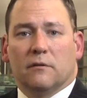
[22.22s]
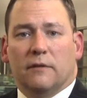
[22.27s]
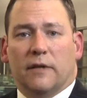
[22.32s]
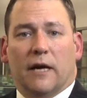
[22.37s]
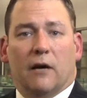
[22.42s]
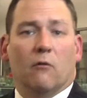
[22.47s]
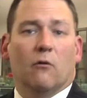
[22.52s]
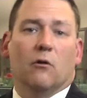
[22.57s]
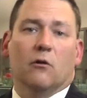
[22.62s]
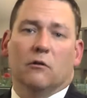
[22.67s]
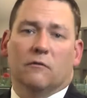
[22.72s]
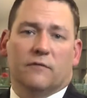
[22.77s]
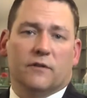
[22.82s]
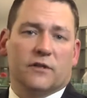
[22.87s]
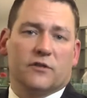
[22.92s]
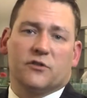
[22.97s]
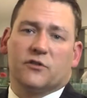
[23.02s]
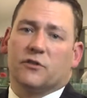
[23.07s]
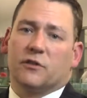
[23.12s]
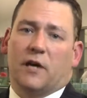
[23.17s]
Now, all of
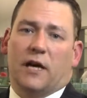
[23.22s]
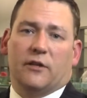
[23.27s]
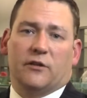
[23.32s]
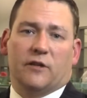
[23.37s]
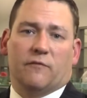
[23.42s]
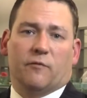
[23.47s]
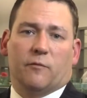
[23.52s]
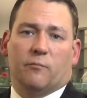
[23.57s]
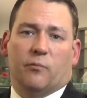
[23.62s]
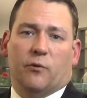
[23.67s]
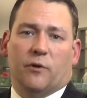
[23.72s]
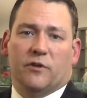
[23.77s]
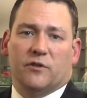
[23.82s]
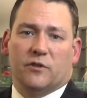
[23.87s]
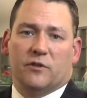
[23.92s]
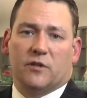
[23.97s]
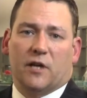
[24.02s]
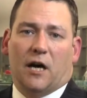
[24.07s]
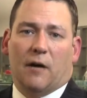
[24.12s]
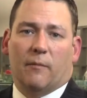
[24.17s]
us at different
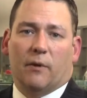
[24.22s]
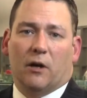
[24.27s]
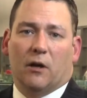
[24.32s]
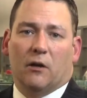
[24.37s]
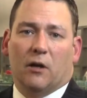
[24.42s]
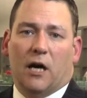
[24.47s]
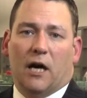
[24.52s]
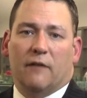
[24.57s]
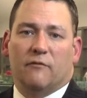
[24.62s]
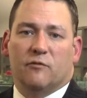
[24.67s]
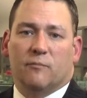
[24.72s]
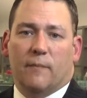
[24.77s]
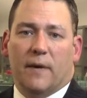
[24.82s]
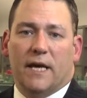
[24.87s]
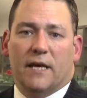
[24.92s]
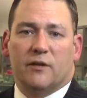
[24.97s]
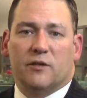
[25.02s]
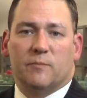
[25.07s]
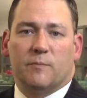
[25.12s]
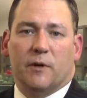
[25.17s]
points in time in our lives
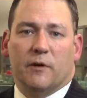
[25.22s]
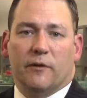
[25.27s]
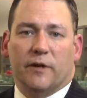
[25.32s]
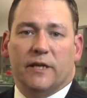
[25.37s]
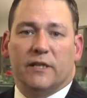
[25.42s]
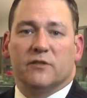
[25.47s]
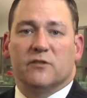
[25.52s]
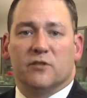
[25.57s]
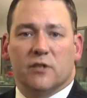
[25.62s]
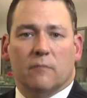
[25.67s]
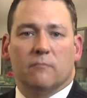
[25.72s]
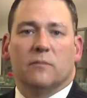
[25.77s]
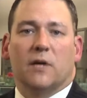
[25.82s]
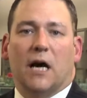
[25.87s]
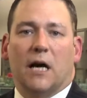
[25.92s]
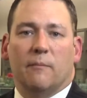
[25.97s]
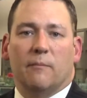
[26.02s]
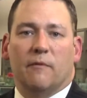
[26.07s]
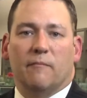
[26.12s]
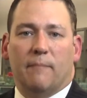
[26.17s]
may experience some
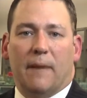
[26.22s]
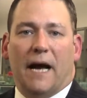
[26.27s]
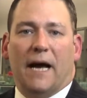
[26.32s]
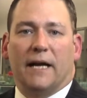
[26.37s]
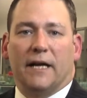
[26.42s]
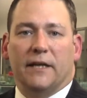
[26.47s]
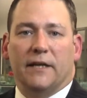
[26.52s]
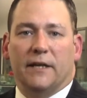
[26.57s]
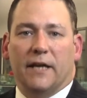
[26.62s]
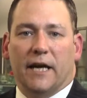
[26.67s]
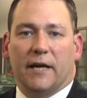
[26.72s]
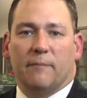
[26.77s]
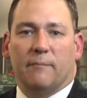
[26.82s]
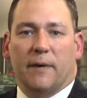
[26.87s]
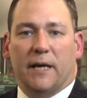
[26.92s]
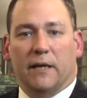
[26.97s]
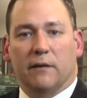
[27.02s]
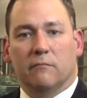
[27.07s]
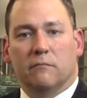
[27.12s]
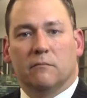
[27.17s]
type of back and neck
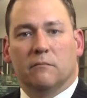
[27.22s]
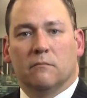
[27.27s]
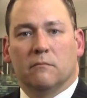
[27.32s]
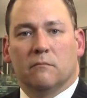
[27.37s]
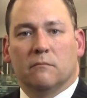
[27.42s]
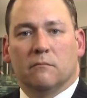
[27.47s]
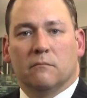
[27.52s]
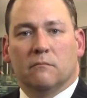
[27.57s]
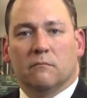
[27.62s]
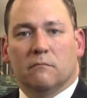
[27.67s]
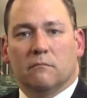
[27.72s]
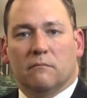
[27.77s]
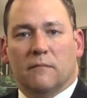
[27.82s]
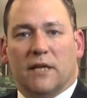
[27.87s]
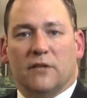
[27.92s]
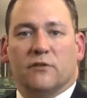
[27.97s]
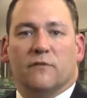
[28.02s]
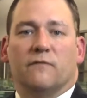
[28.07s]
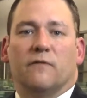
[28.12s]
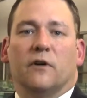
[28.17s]
pain.
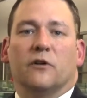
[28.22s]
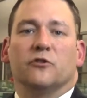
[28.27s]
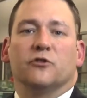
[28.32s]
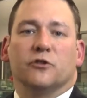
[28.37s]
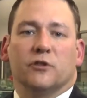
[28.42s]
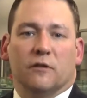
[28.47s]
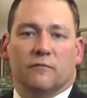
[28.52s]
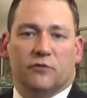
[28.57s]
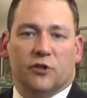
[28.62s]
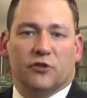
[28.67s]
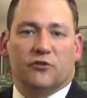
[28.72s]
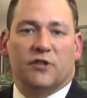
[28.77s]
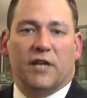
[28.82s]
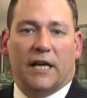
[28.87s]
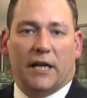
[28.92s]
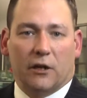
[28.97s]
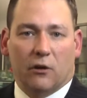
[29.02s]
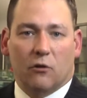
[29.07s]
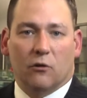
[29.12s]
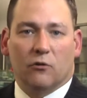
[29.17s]
That's a function of just
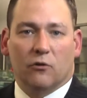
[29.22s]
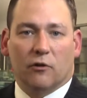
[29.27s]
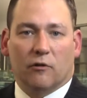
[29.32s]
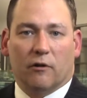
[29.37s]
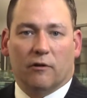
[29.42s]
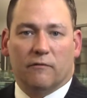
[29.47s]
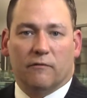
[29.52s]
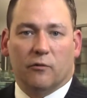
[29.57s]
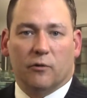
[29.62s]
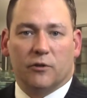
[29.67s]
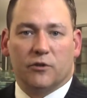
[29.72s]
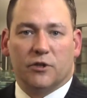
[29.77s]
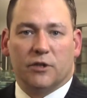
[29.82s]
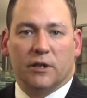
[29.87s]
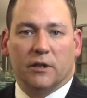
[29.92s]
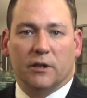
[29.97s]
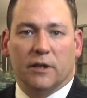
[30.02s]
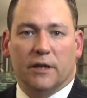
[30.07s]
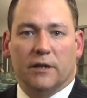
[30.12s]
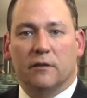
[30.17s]
getting older,
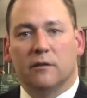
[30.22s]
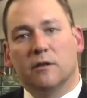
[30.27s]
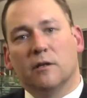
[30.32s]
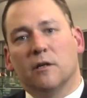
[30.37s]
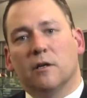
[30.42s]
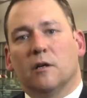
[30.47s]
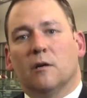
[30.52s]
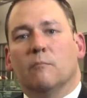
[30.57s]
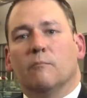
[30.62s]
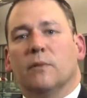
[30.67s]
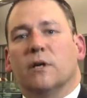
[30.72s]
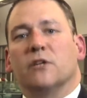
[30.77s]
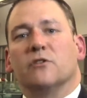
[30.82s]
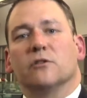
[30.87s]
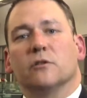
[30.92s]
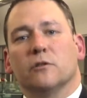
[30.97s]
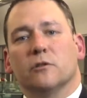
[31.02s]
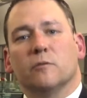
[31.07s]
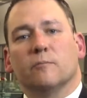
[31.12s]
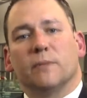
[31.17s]
unfortunately. But
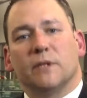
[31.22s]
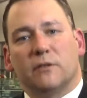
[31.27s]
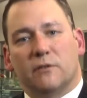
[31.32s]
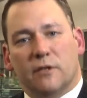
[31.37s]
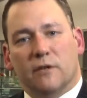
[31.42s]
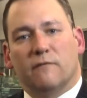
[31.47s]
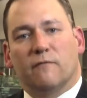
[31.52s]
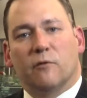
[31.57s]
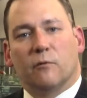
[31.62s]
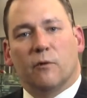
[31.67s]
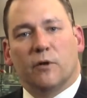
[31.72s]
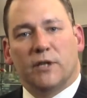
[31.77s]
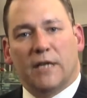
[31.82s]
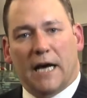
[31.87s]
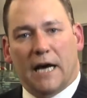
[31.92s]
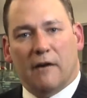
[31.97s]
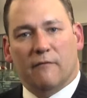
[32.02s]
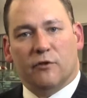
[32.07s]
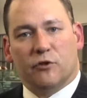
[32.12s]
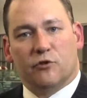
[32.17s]
it's a little bit different when you
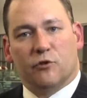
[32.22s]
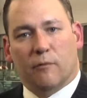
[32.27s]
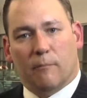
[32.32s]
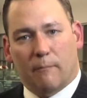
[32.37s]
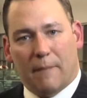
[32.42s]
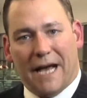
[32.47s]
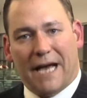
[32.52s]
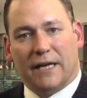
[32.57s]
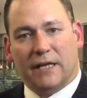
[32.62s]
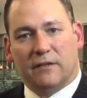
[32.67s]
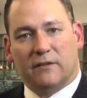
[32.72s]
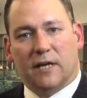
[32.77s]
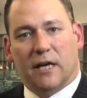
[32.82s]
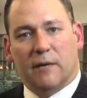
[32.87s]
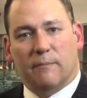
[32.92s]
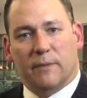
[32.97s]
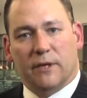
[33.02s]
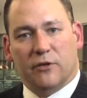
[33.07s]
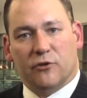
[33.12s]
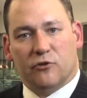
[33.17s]
have a traumatic
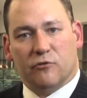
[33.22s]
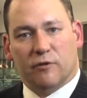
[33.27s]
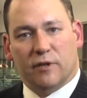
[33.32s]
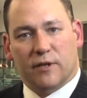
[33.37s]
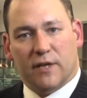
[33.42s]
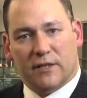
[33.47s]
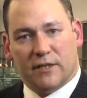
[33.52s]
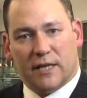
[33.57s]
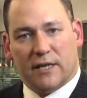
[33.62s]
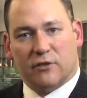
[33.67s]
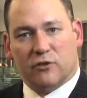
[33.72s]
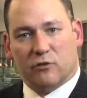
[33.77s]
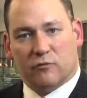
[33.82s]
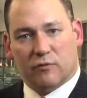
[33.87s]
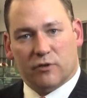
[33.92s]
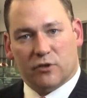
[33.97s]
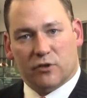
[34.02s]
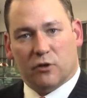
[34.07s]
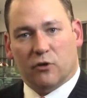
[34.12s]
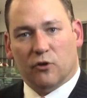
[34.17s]
type injury that's as a
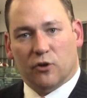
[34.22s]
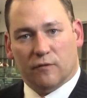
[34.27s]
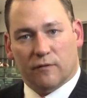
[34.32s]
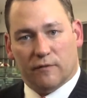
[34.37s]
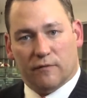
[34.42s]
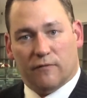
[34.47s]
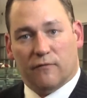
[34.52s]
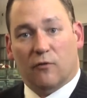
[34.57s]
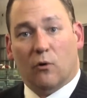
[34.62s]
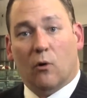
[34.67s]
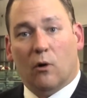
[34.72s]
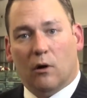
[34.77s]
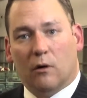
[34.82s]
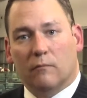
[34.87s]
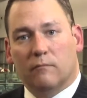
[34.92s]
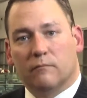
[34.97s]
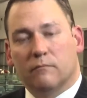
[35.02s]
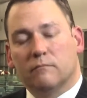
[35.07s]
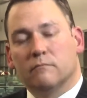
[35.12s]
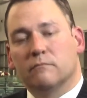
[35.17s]
result of a fall.